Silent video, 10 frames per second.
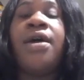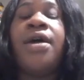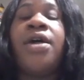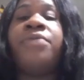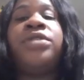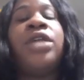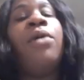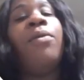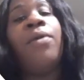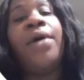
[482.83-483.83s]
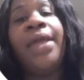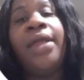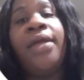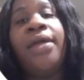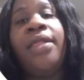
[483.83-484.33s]

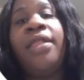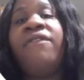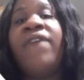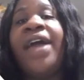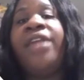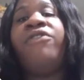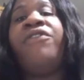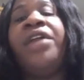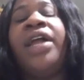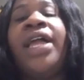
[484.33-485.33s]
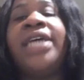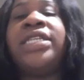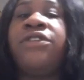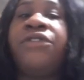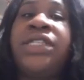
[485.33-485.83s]
One, the value for
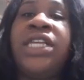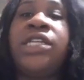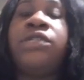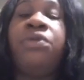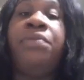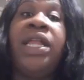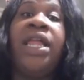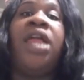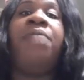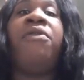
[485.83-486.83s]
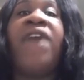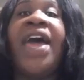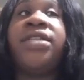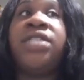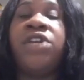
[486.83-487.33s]
glycolysis for cells will be that it
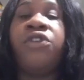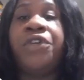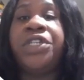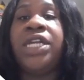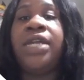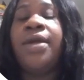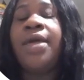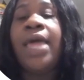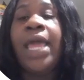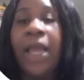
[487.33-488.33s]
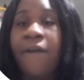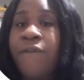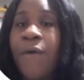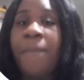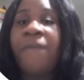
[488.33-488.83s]
provides energy in
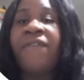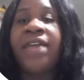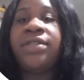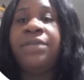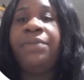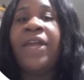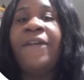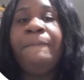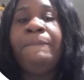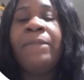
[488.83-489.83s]
form of ATP.